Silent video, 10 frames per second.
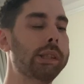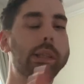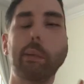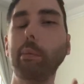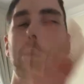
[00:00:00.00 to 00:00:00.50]

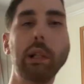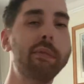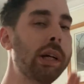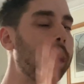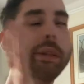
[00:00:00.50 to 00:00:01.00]
Some people love
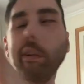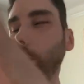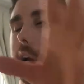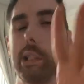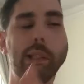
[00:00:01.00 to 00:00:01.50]
it and they
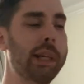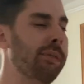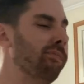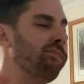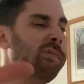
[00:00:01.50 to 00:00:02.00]

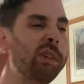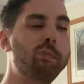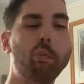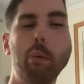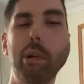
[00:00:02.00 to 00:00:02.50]
fancy the
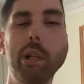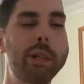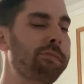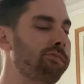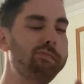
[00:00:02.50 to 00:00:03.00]
women
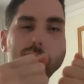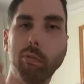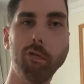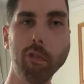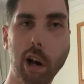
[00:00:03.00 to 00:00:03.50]
and
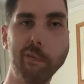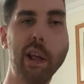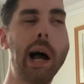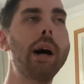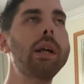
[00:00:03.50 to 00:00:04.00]
love
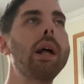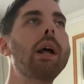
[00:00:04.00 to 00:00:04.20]
that.